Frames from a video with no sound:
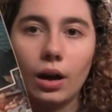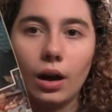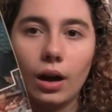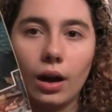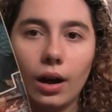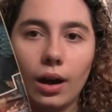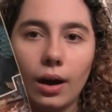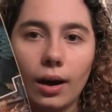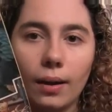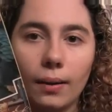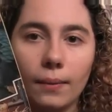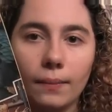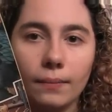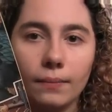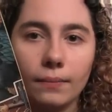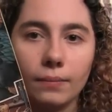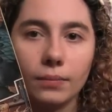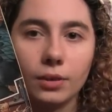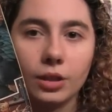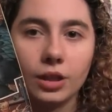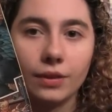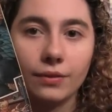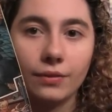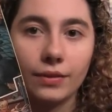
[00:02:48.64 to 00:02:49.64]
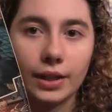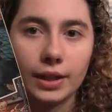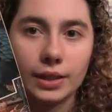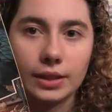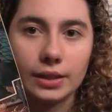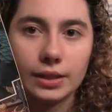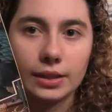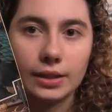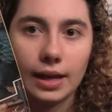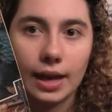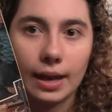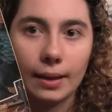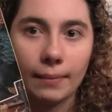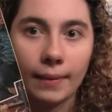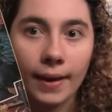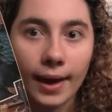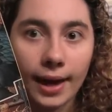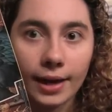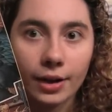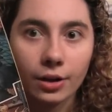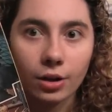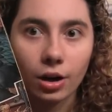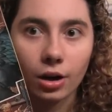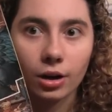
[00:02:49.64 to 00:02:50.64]
convince them,
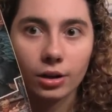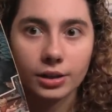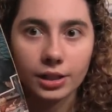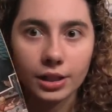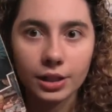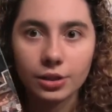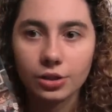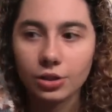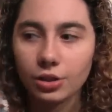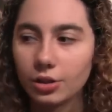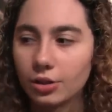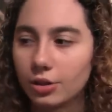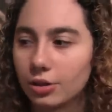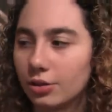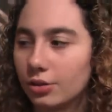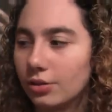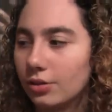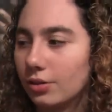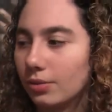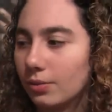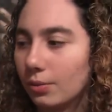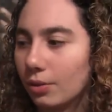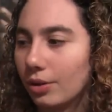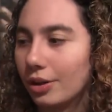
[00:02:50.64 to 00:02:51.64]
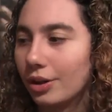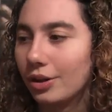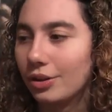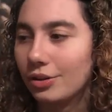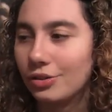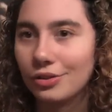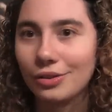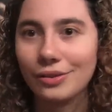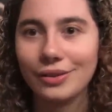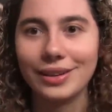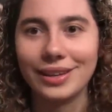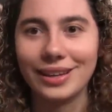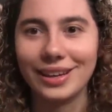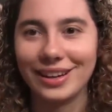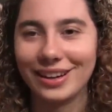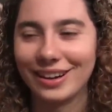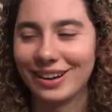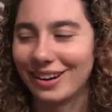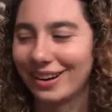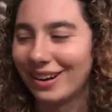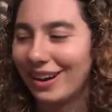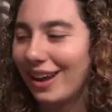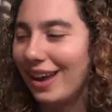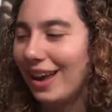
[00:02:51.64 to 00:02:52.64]
hey, you're our teachers, what are you doing
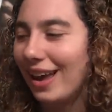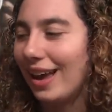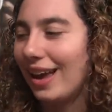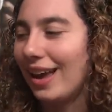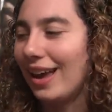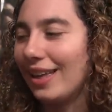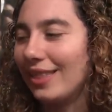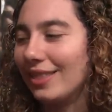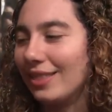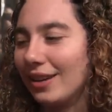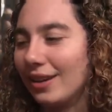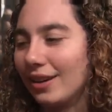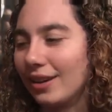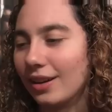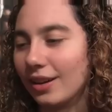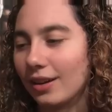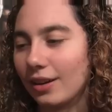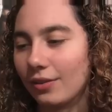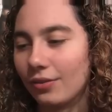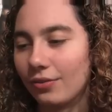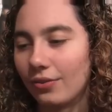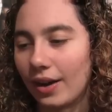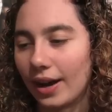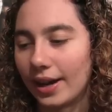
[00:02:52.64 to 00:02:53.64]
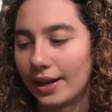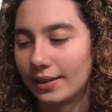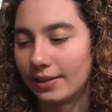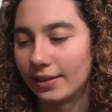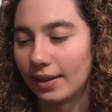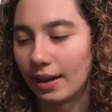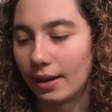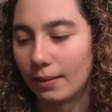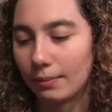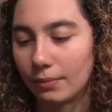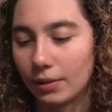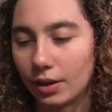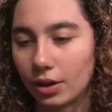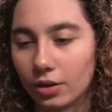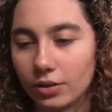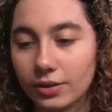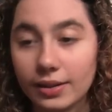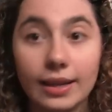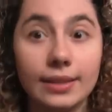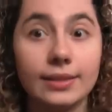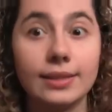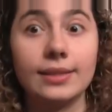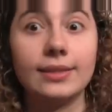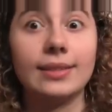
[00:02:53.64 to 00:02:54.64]
here? And they're gonna fight them because
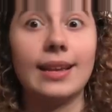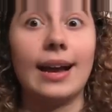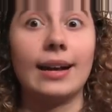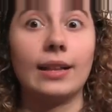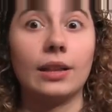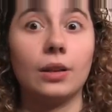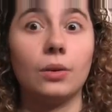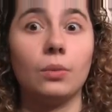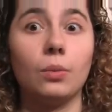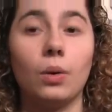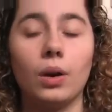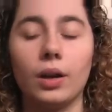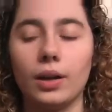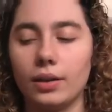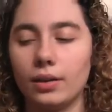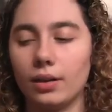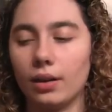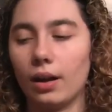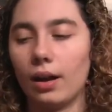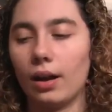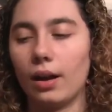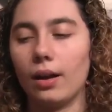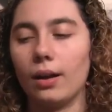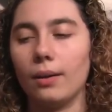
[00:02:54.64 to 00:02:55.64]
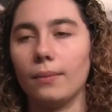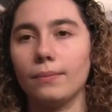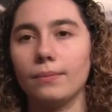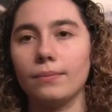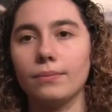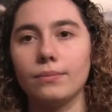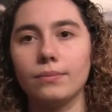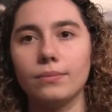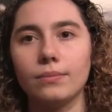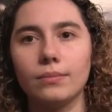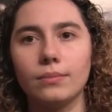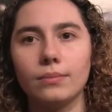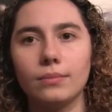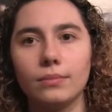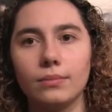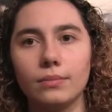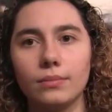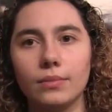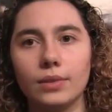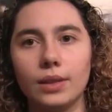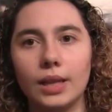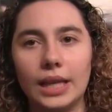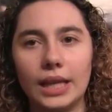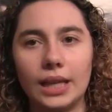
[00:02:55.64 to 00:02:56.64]
that's exactly what
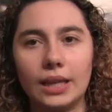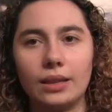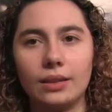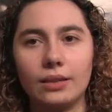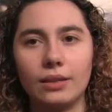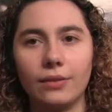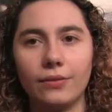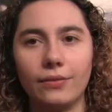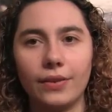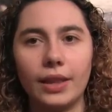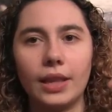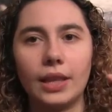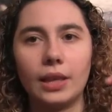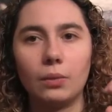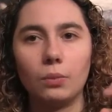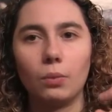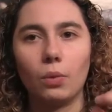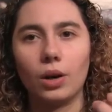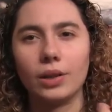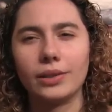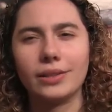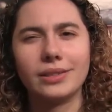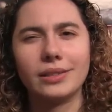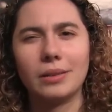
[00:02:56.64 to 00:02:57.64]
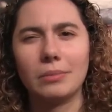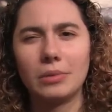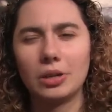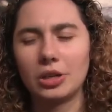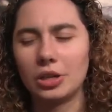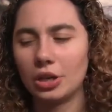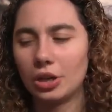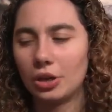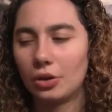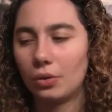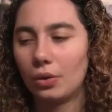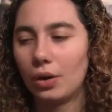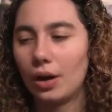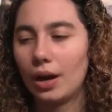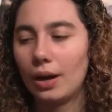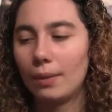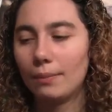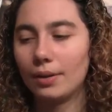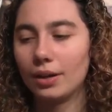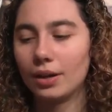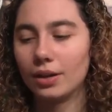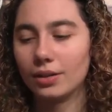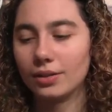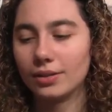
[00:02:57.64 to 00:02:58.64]
the villain wants them to do,
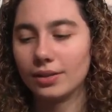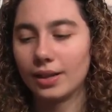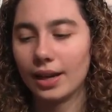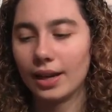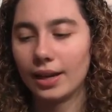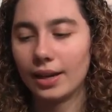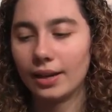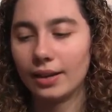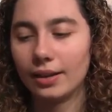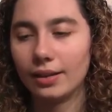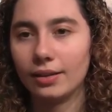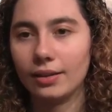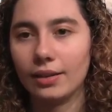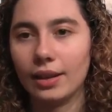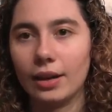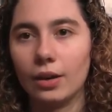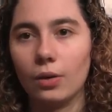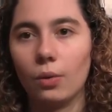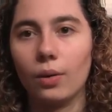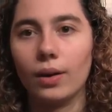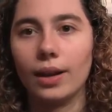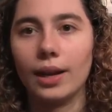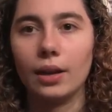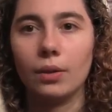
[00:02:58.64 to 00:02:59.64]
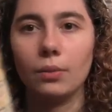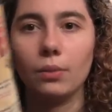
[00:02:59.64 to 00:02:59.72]
because they don't want